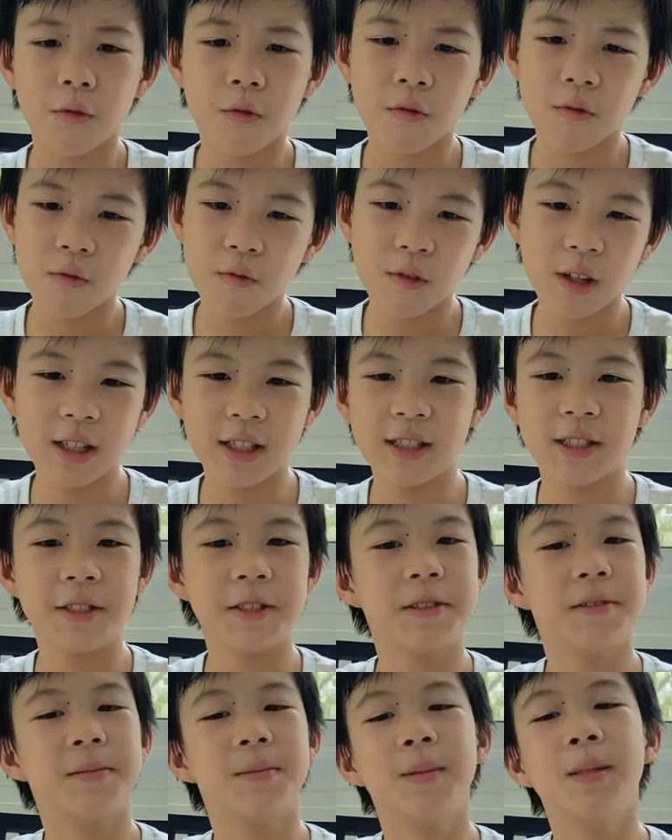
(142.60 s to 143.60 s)

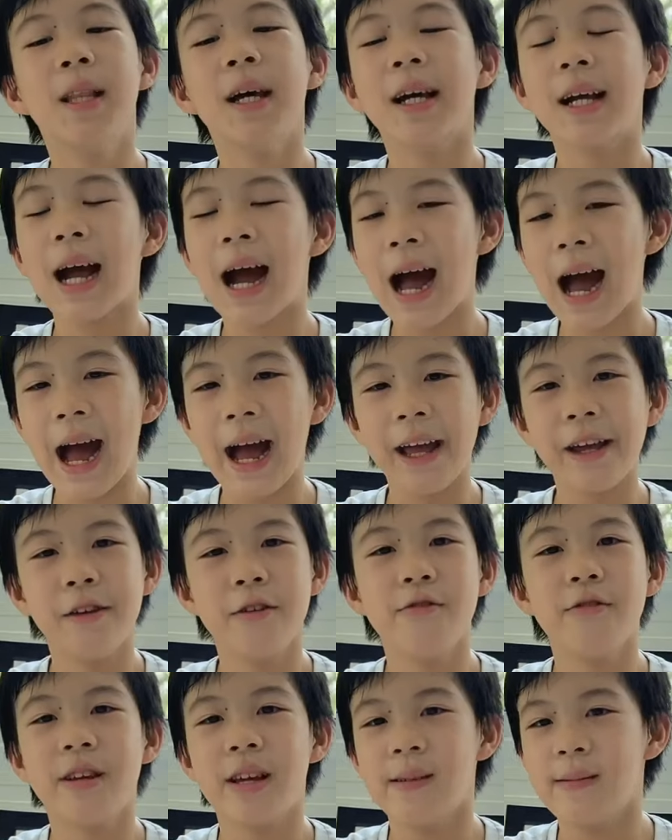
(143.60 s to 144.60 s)
was the guy
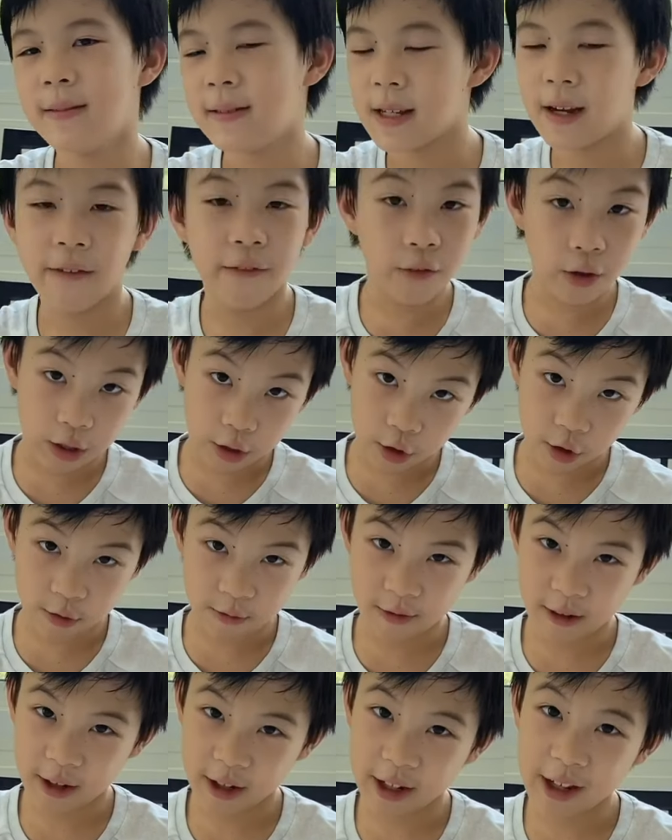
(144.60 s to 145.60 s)
who gives everyone
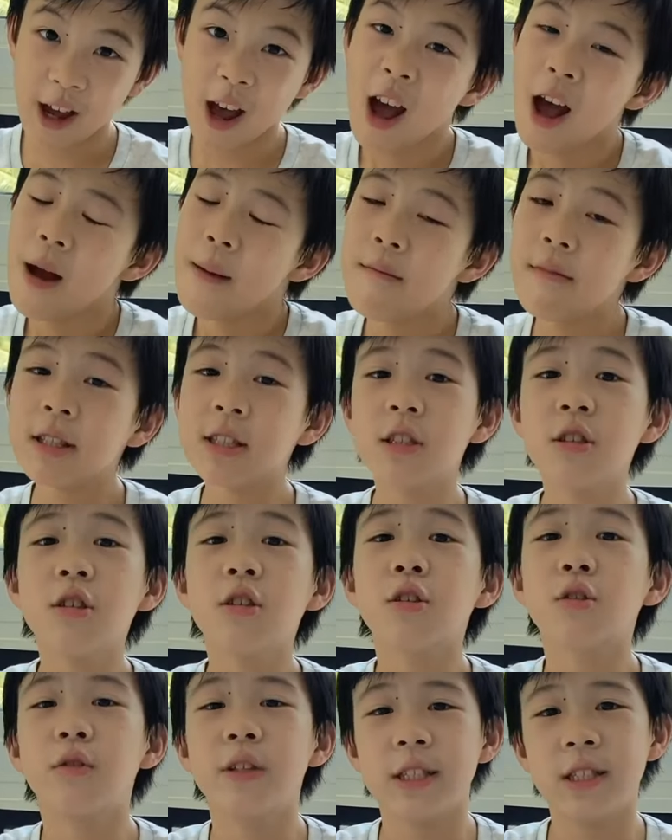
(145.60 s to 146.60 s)
homework.
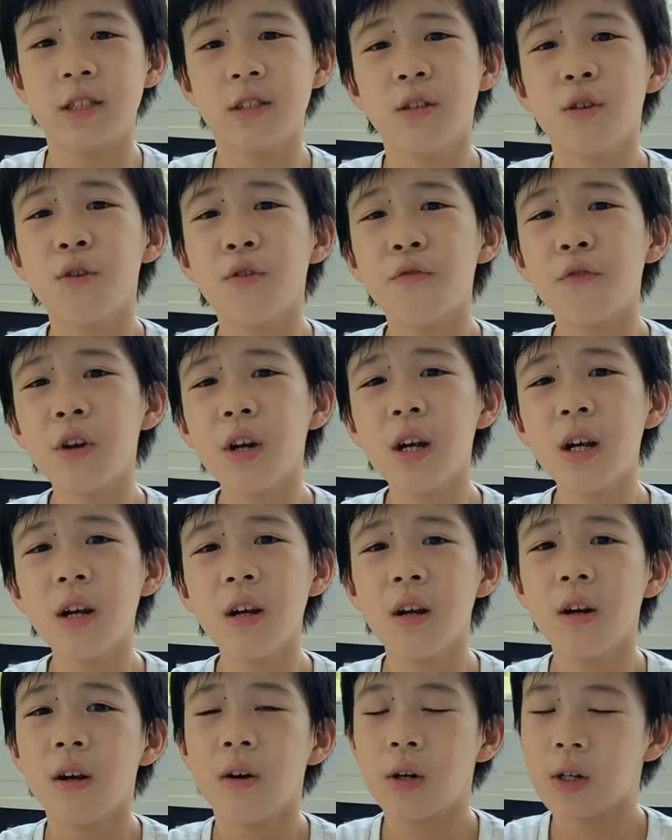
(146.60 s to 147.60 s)
Mr.
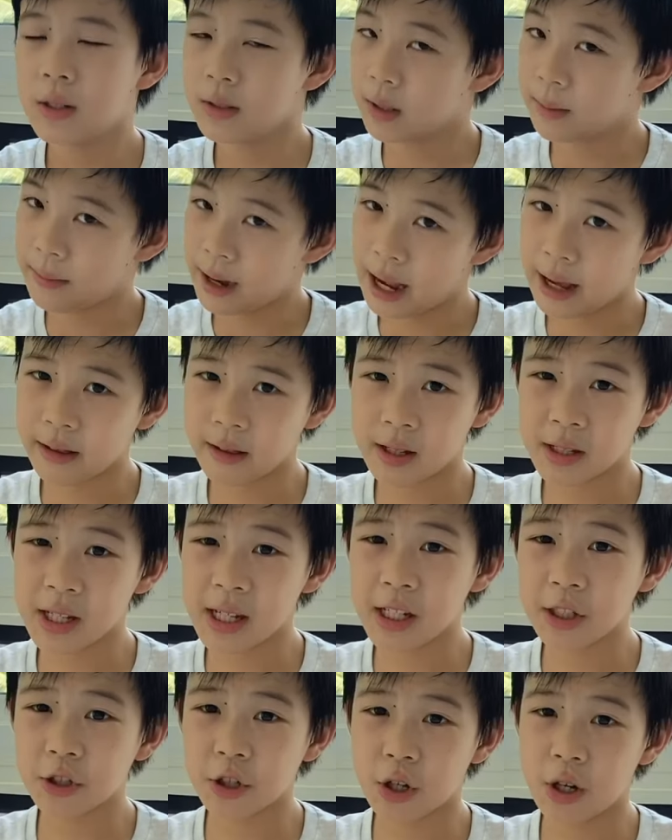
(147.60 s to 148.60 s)
Christopher the math
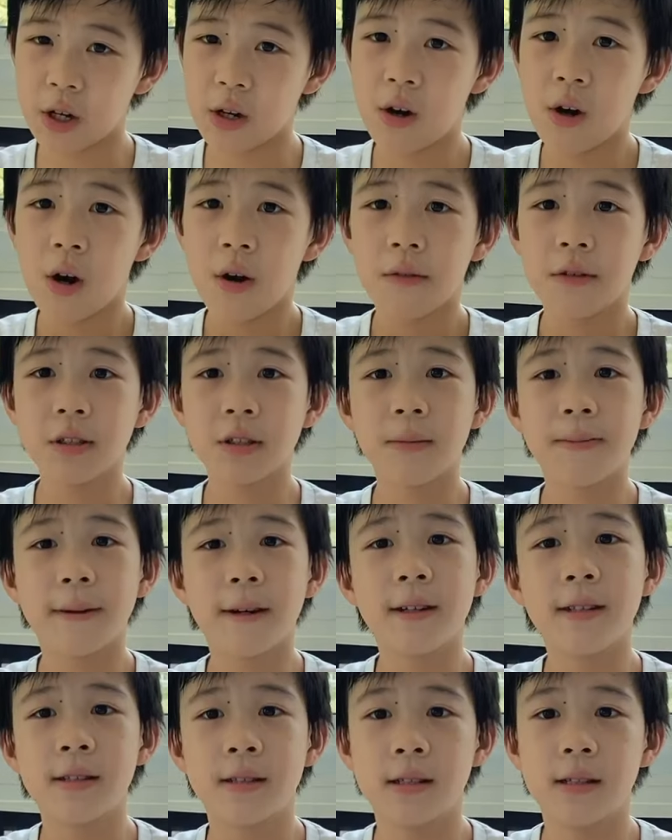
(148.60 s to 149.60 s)
teacher was a
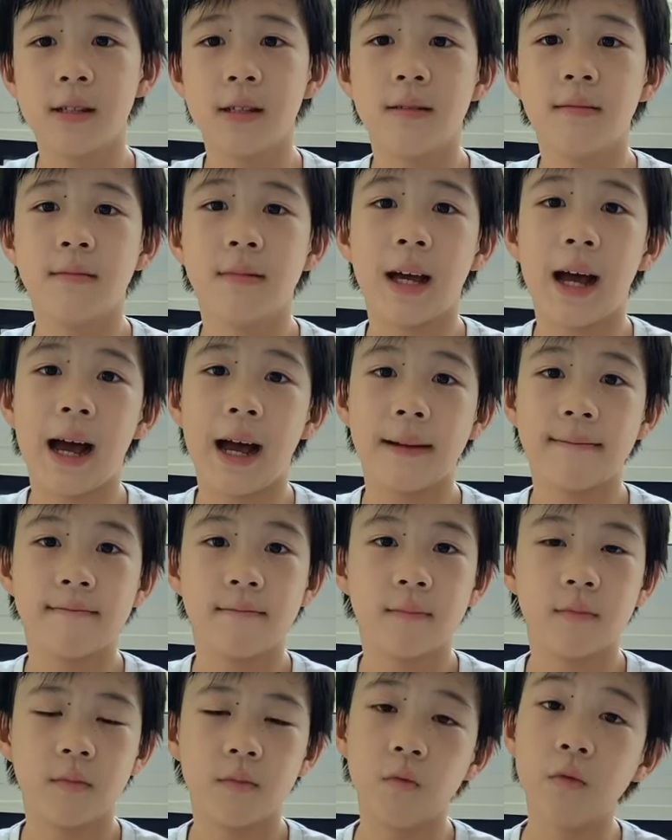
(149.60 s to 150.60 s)
person
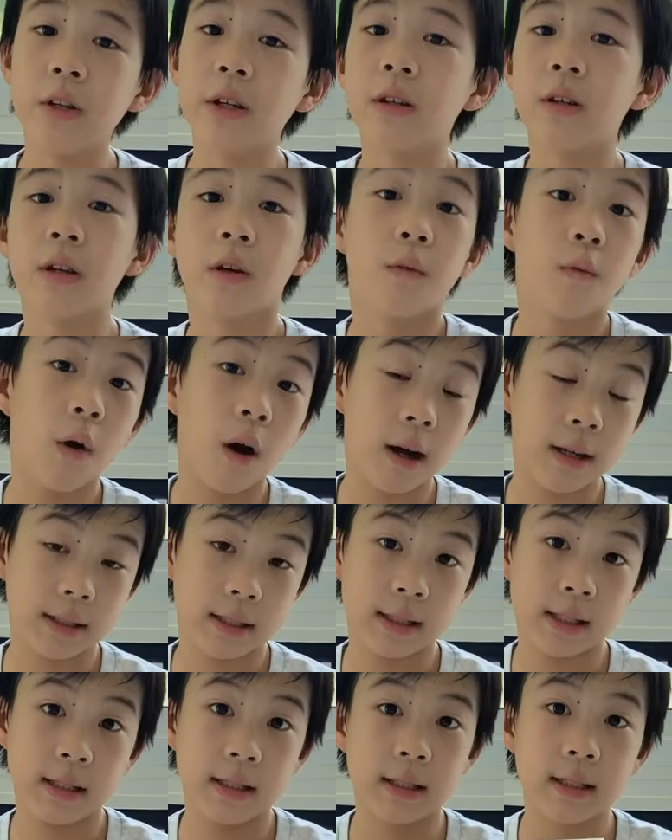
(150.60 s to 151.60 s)
that really
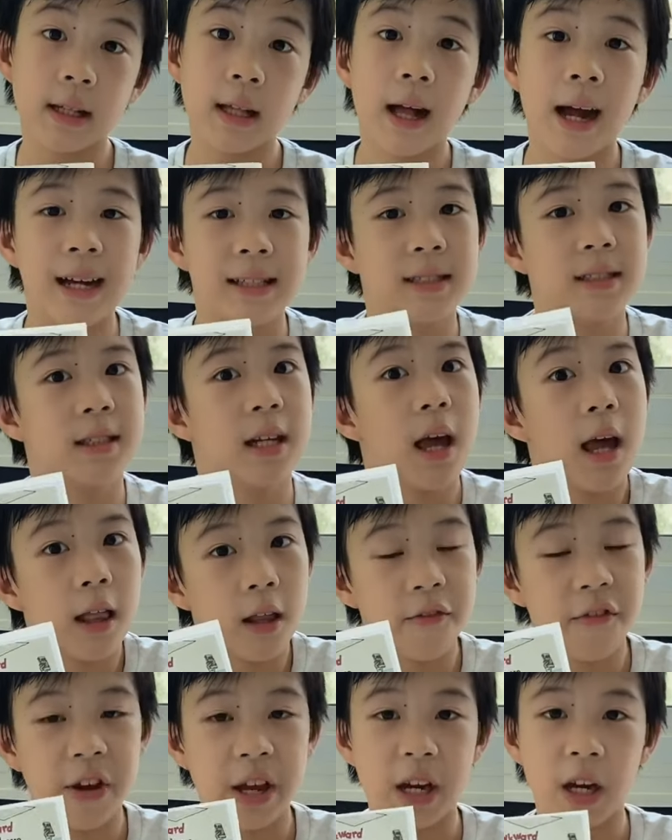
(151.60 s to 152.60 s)
wants his class to
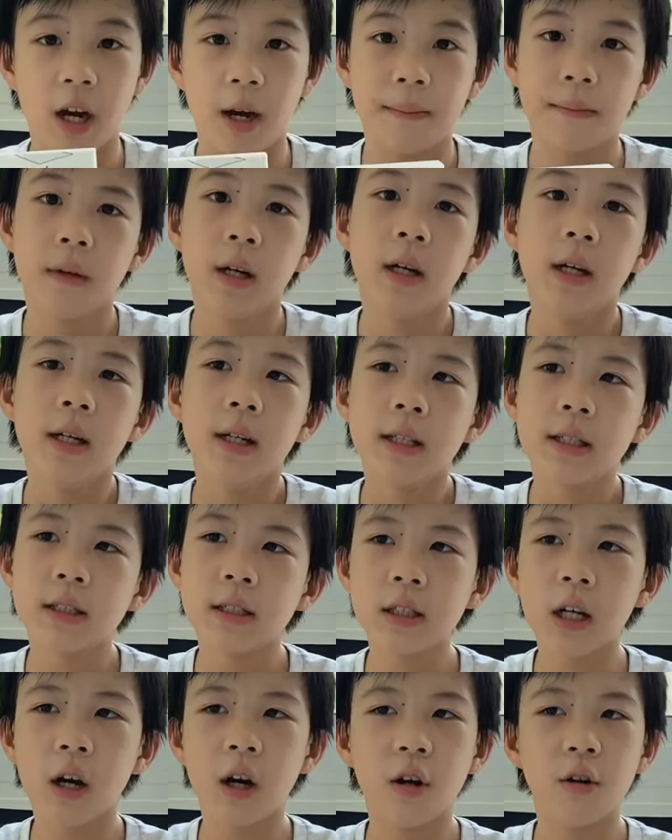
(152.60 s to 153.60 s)
elevate up.
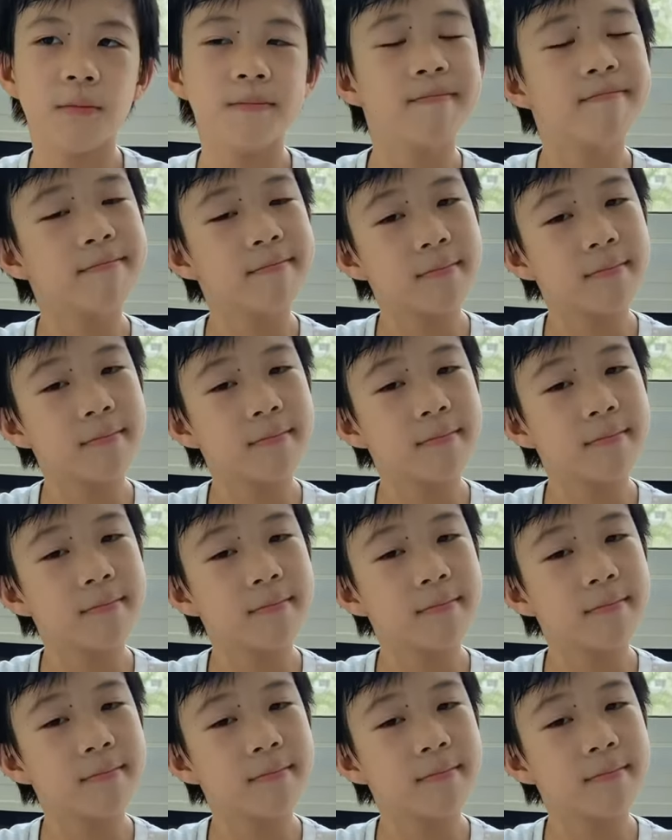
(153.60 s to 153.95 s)
So,